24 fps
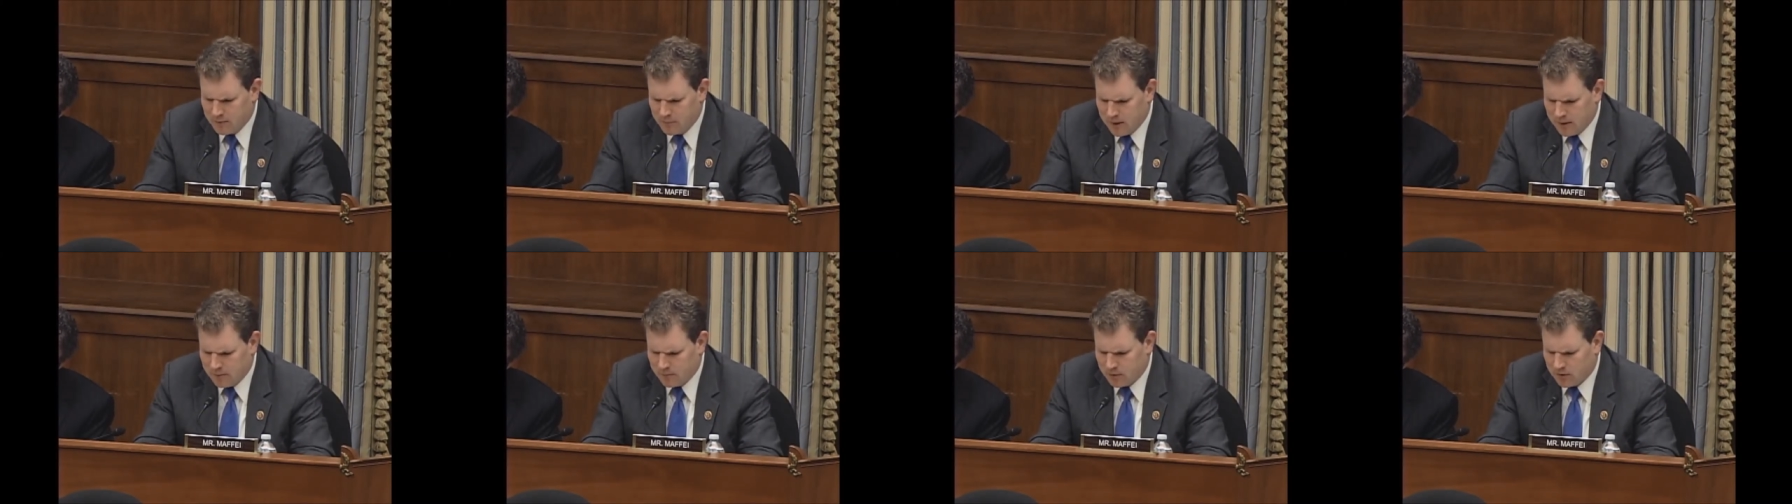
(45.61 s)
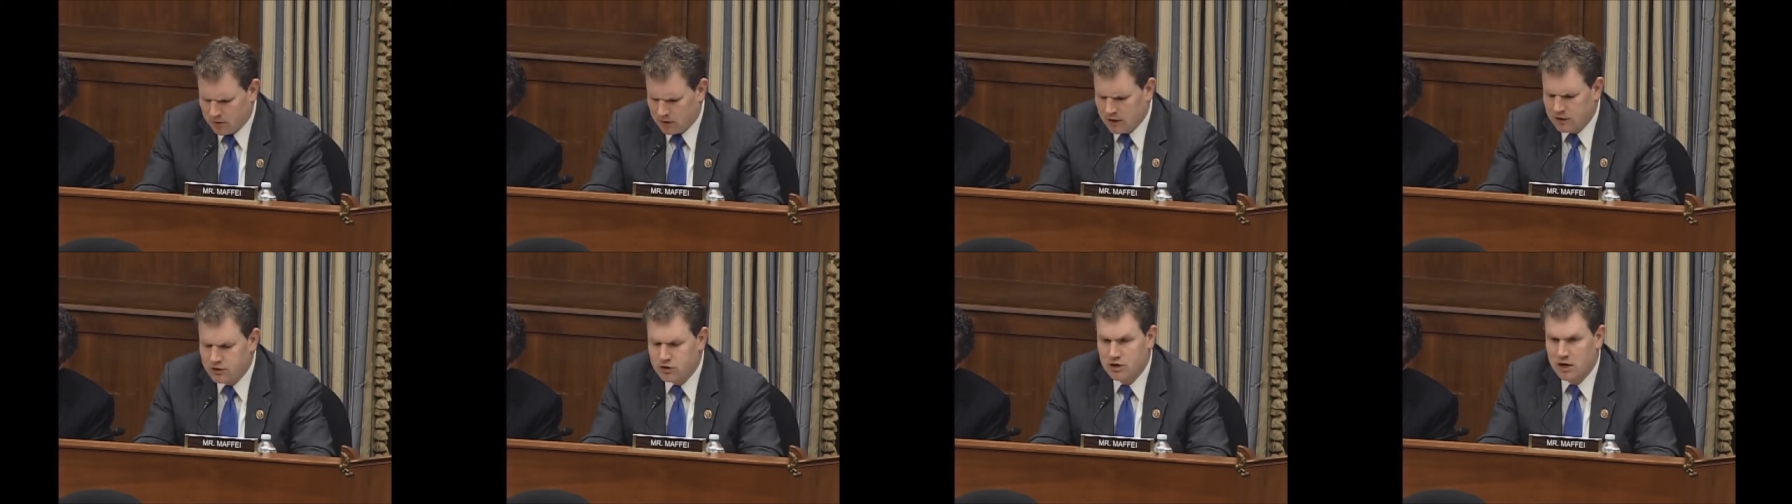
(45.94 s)

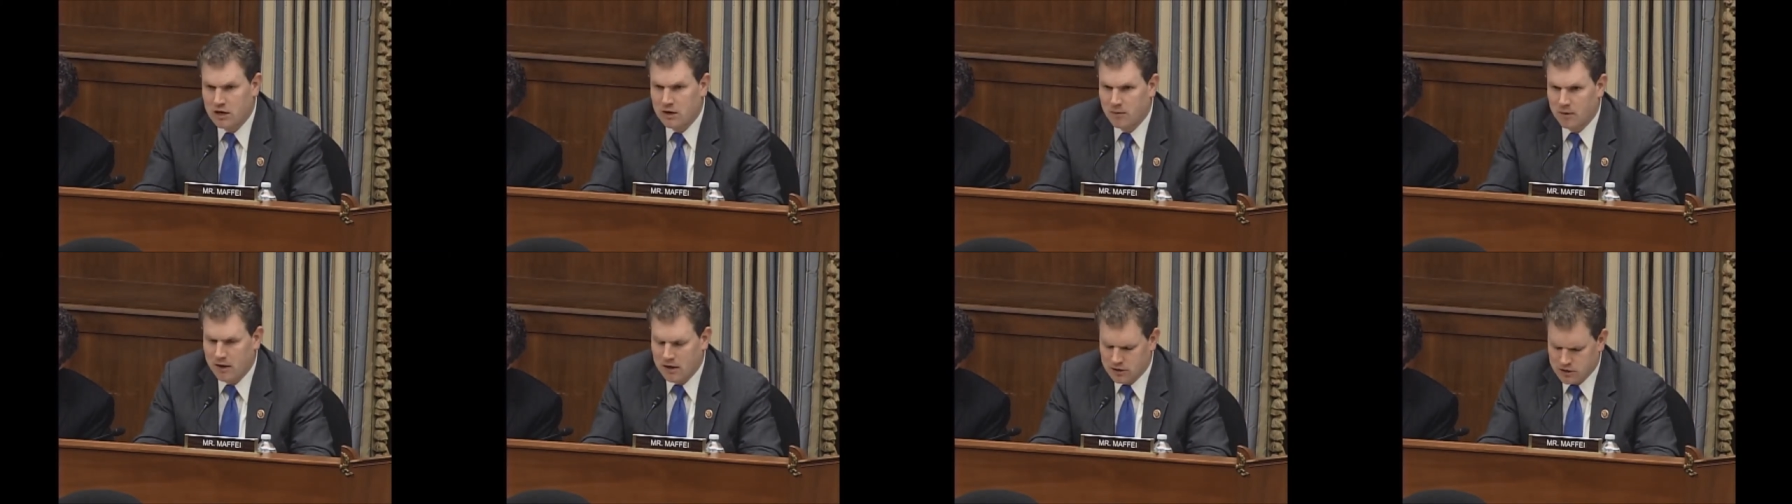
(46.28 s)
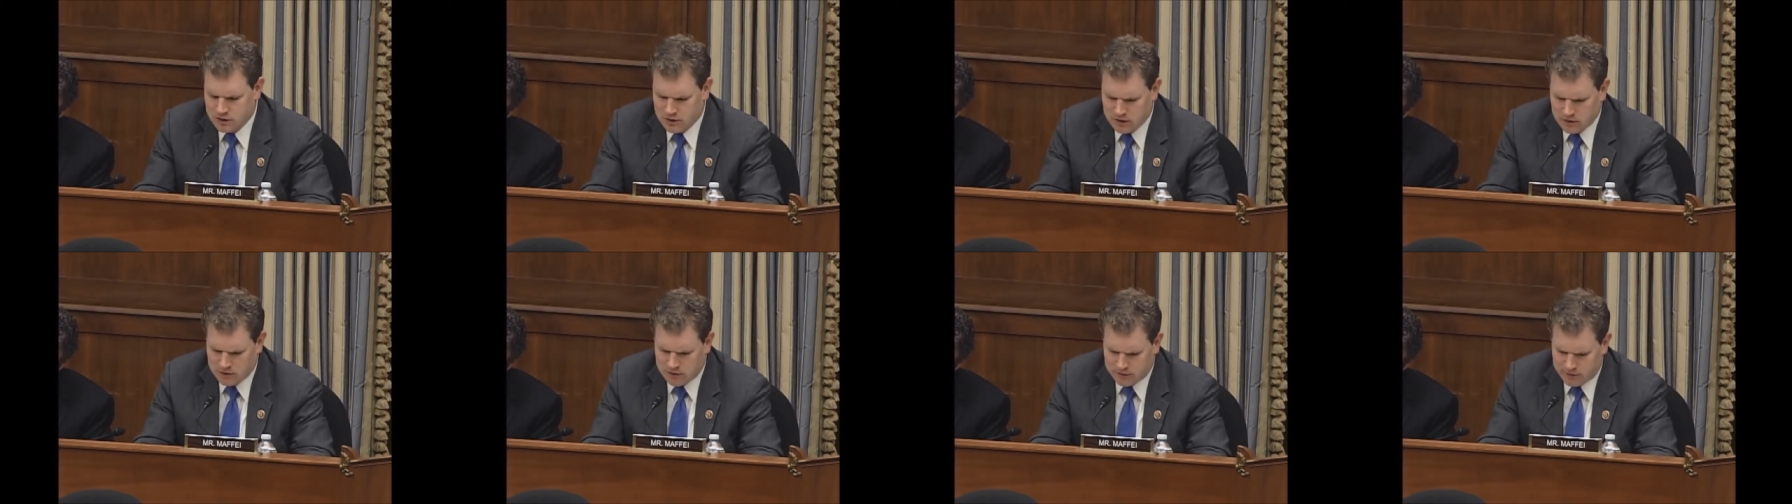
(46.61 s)
people a
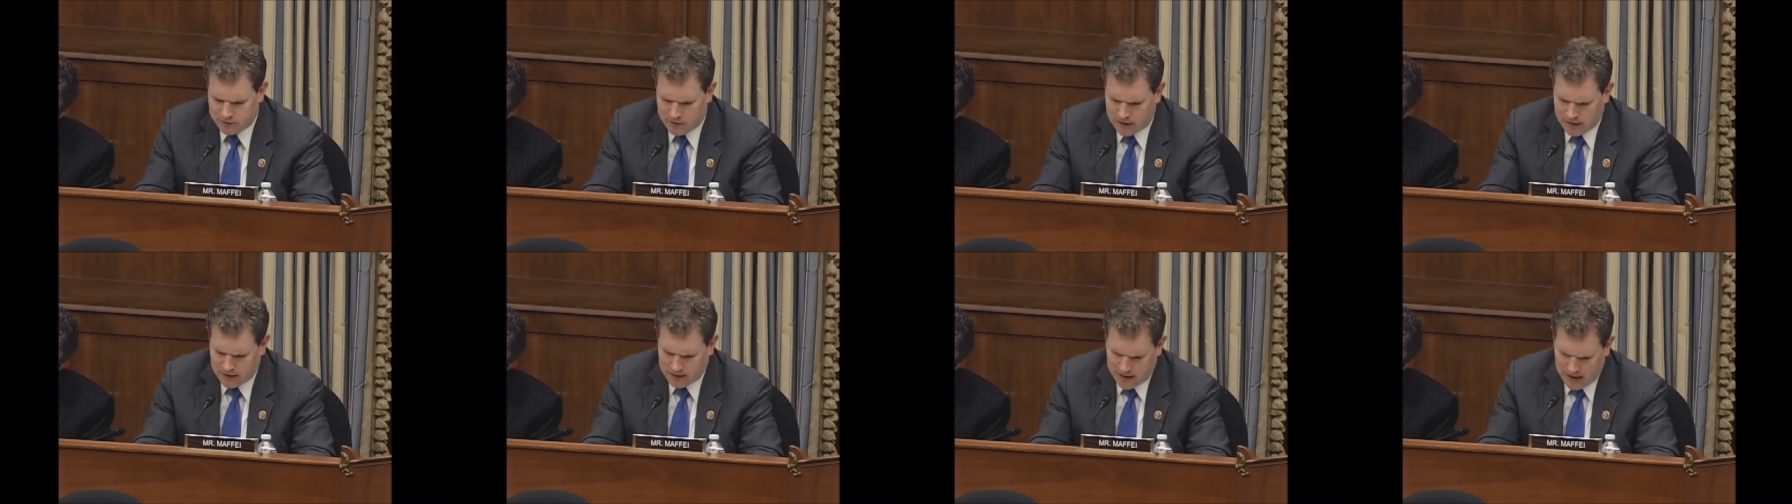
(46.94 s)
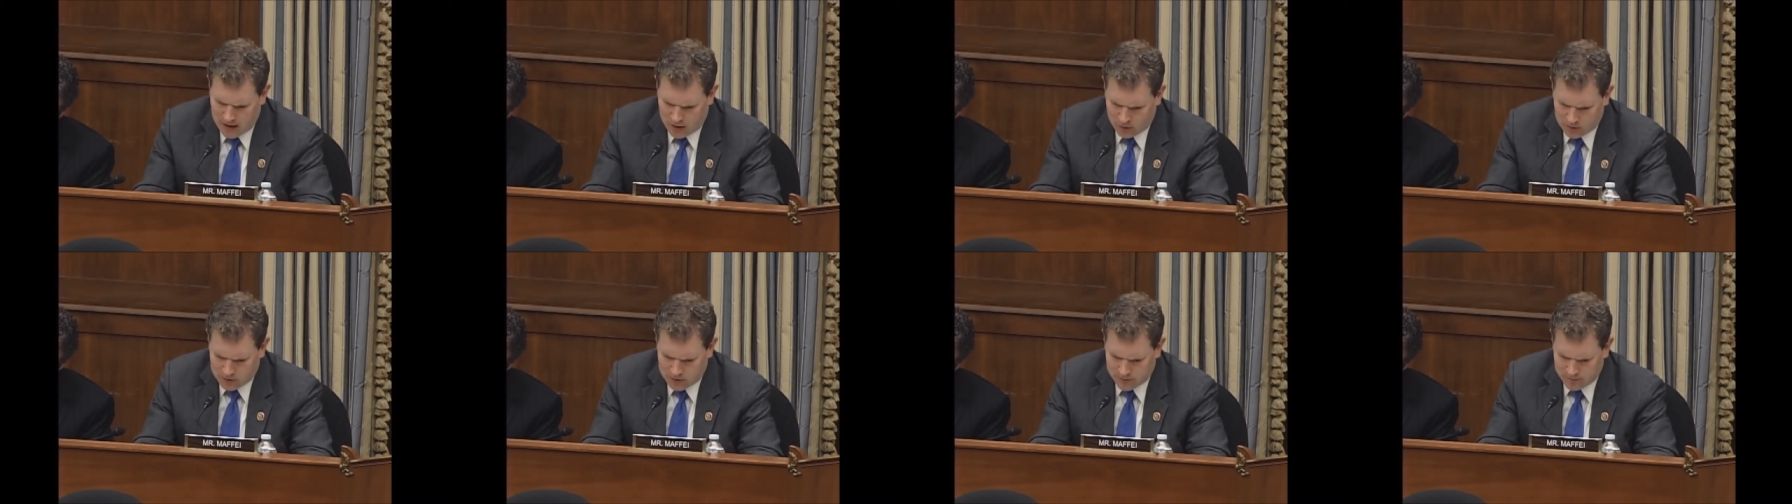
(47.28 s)
generation to find
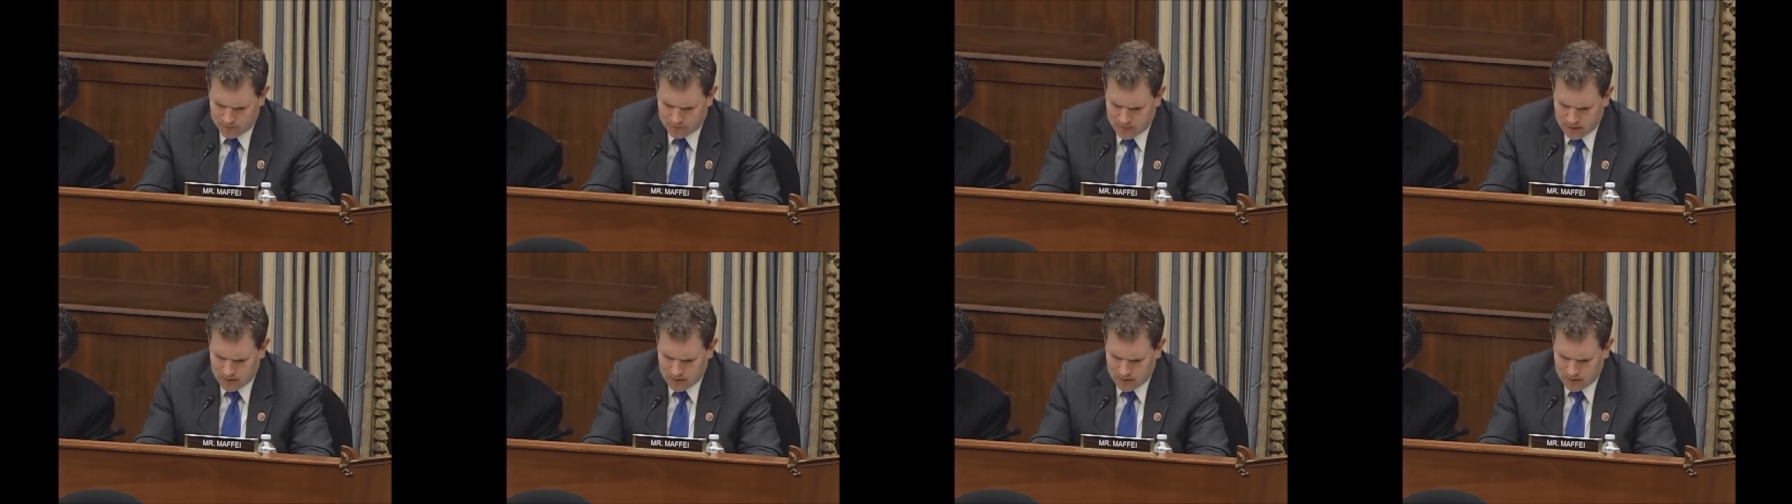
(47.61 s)
out.